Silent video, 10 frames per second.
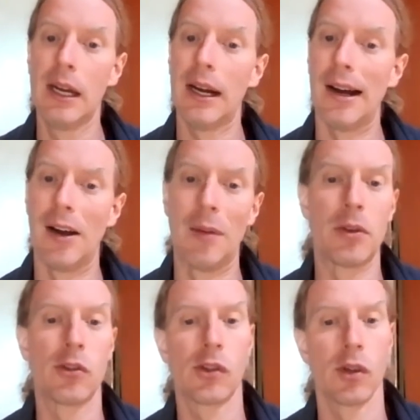
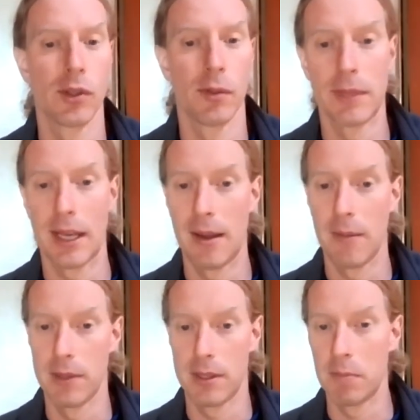Um, so
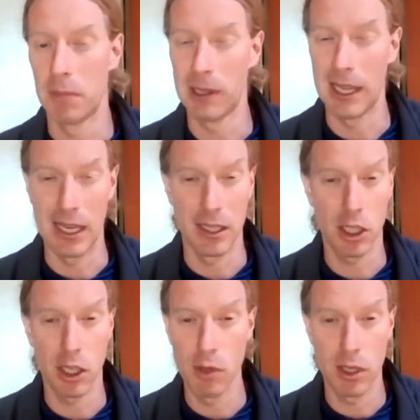sometimes planned
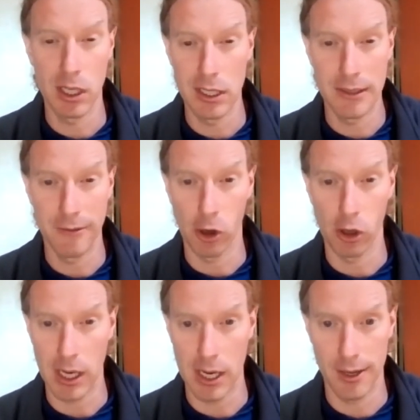communities of all
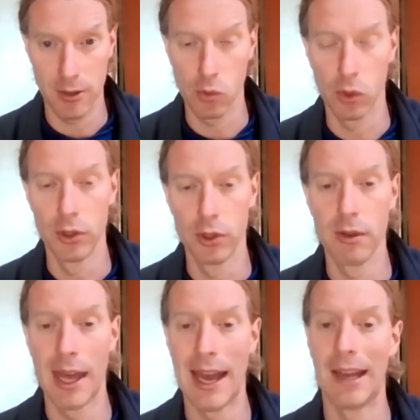kinds will do
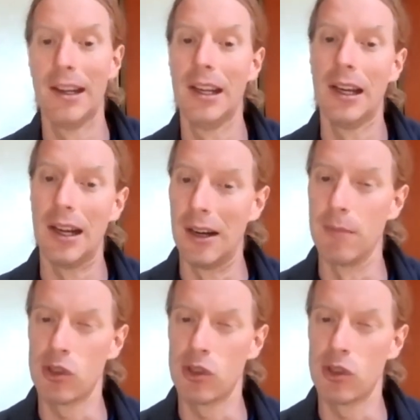that. Um,